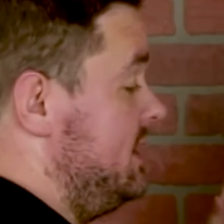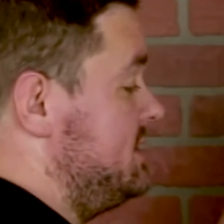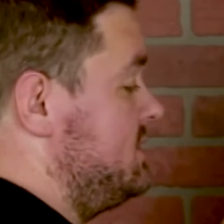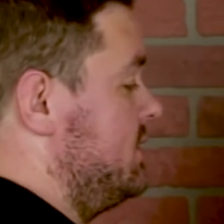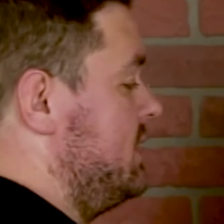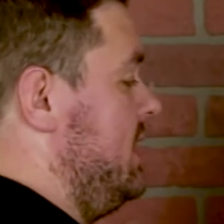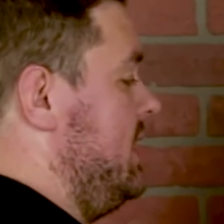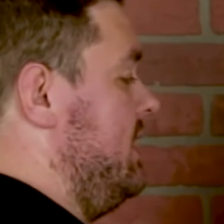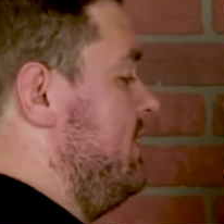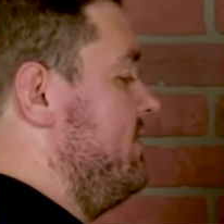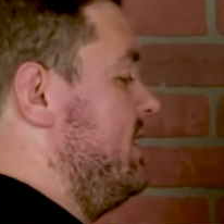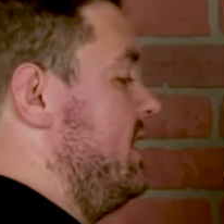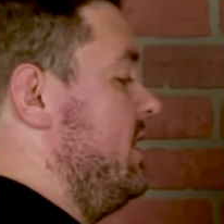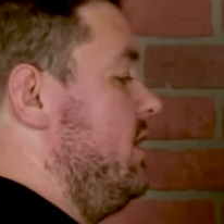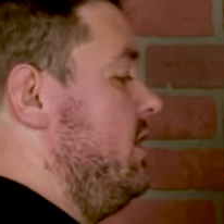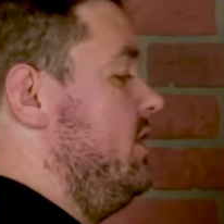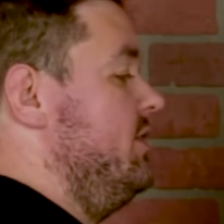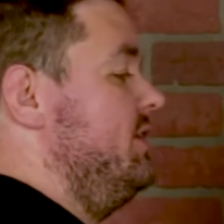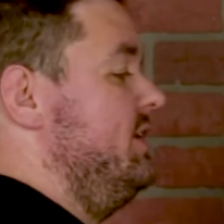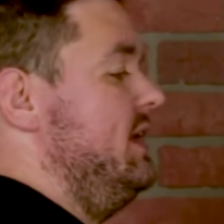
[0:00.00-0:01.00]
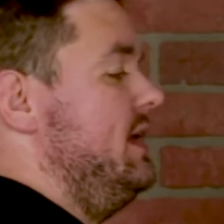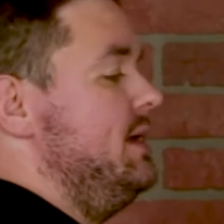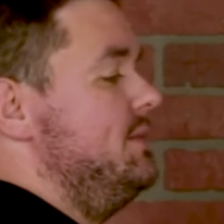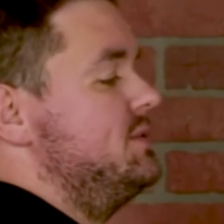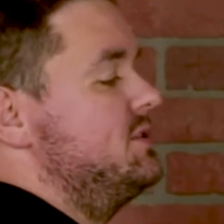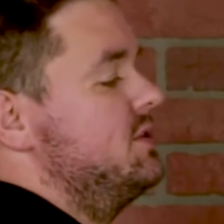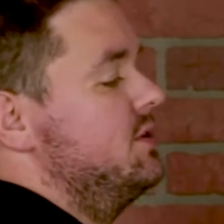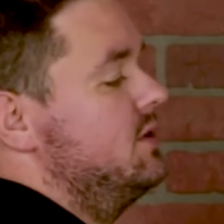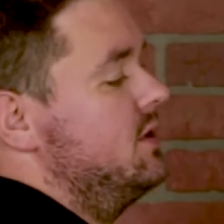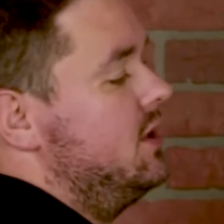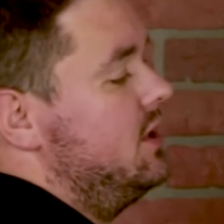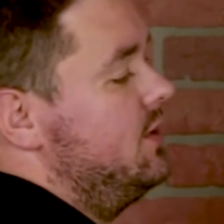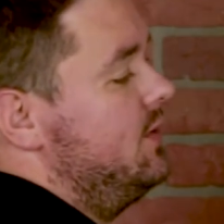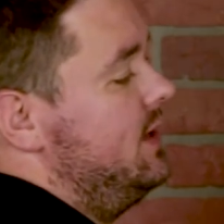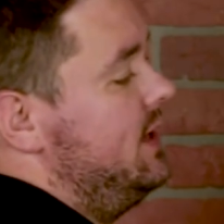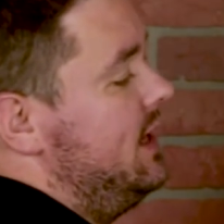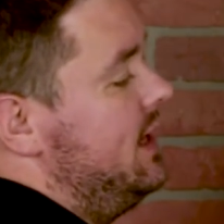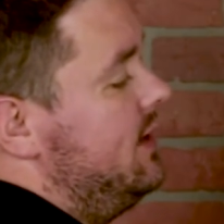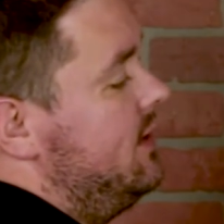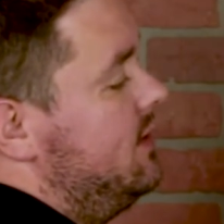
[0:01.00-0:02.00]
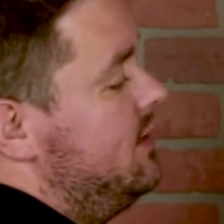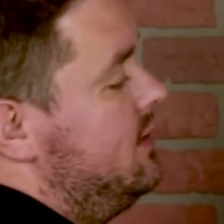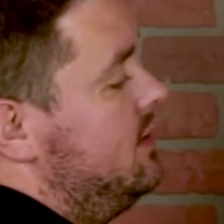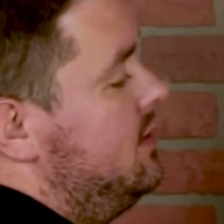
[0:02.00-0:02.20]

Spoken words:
That's okay. I've got all the knobs turned all the way down.